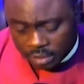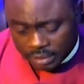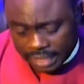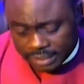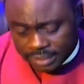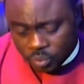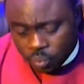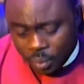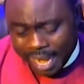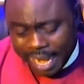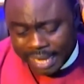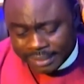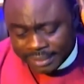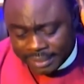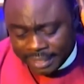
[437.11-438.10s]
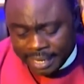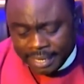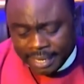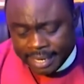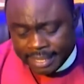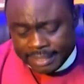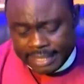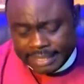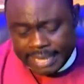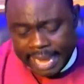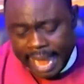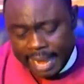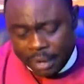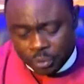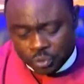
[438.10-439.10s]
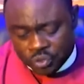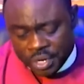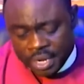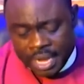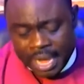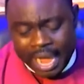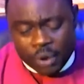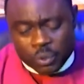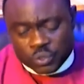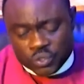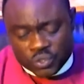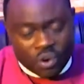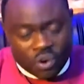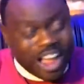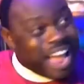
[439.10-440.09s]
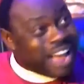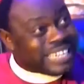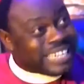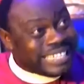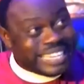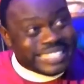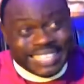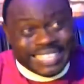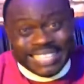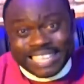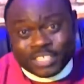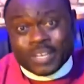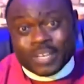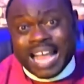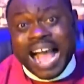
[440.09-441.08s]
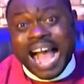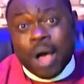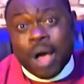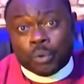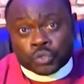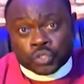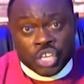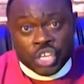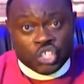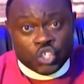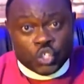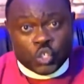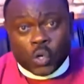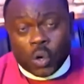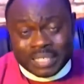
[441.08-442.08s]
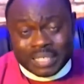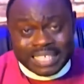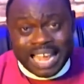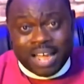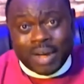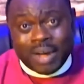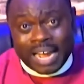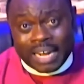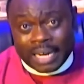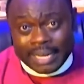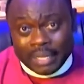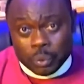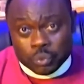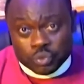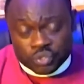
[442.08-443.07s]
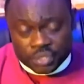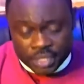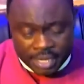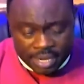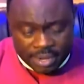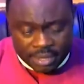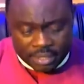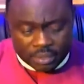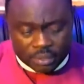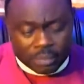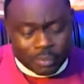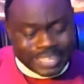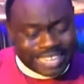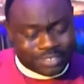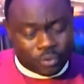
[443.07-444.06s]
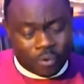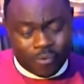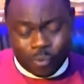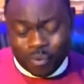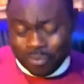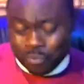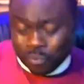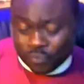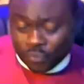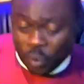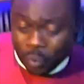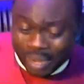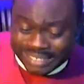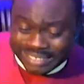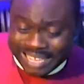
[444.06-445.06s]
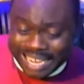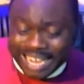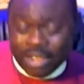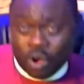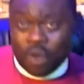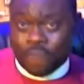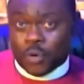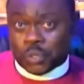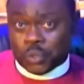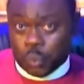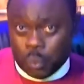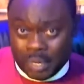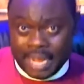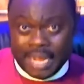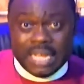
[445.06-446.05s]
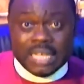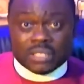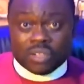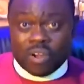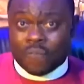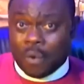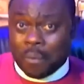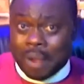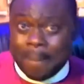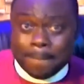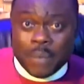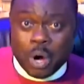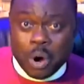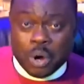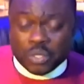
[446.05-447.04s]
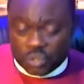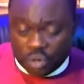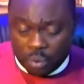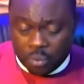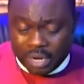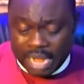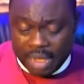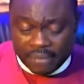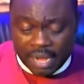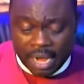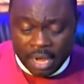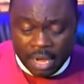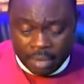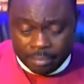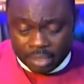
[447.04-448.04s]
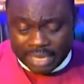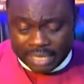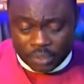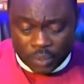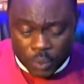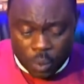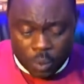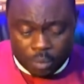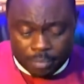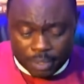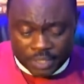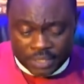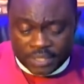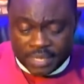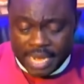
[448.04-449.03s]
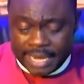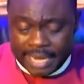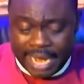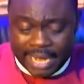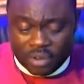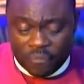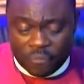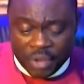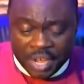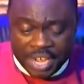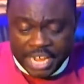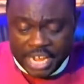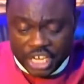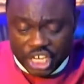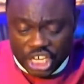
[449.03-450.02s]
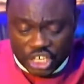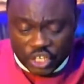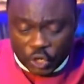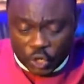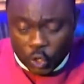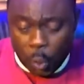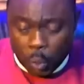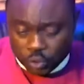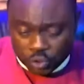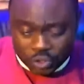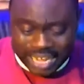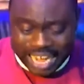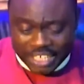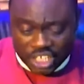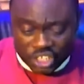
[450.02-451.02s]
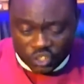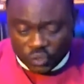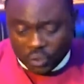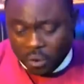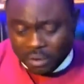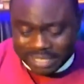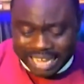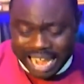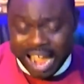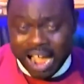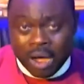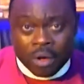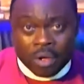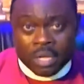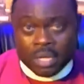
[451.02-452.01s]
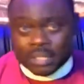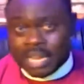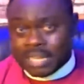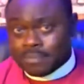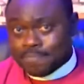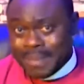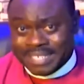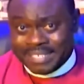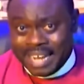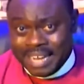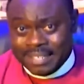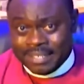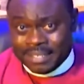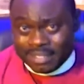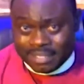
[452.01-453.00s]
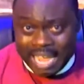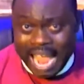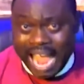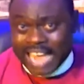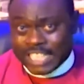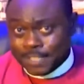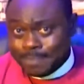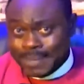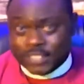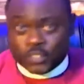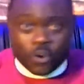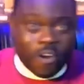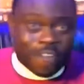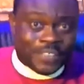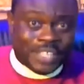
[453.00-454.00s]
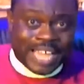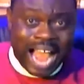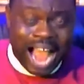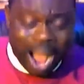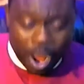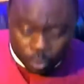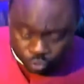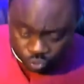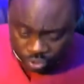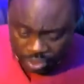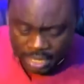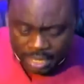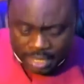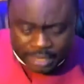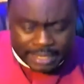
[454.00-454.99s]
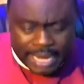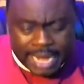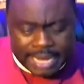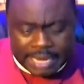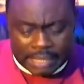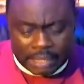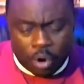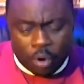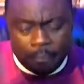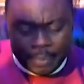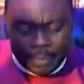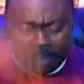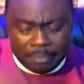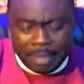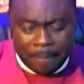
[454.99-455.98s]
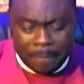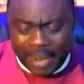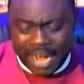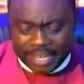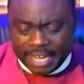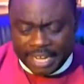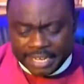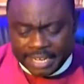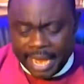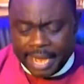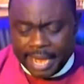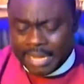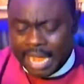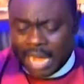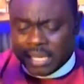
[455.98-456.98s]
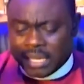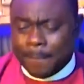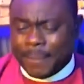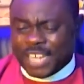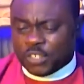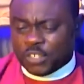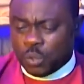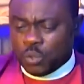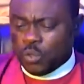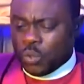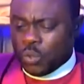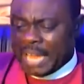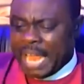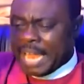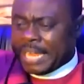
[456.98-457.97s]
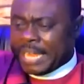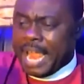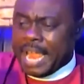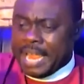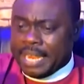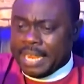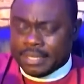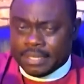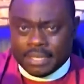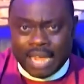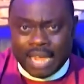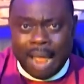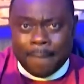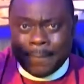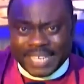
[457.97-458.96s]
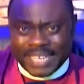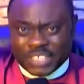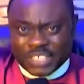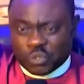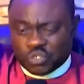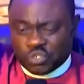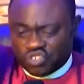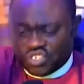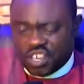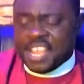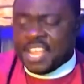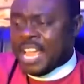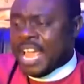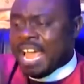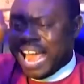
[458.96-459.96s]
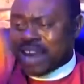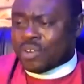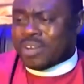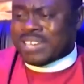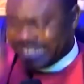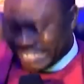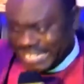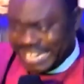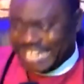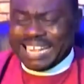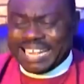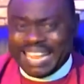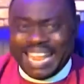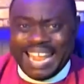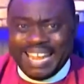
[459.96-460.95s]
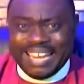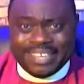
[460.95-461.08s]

That is why I see this house, the national house shut down and closed, not whether to for one day or for 2 days or for 1 month or whatever, but I don't know, but it's a kind of a close and a shut down that pertain the aspect of the house. Then the Lord bring me back again and I begin to look again. I begin to see another thing again.